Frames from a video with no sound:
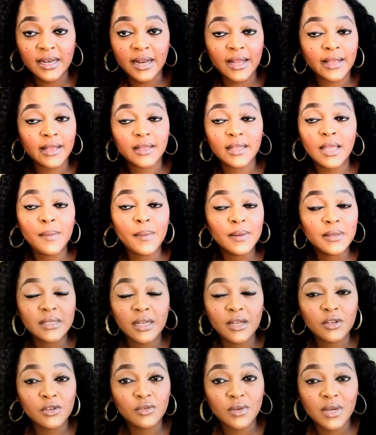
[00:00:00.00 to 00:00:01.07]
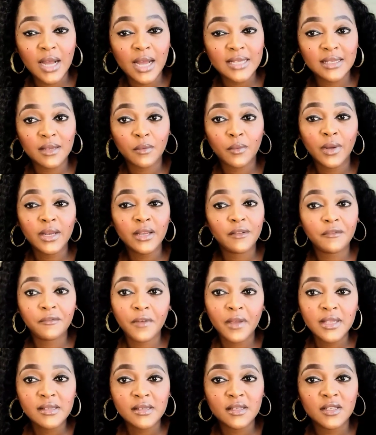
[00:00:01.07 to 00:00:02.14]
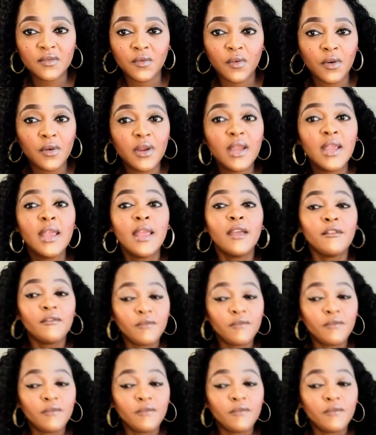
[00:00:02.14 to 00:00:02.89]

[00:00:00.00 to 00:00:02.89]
And I keep on telling you guys that what he faced is very,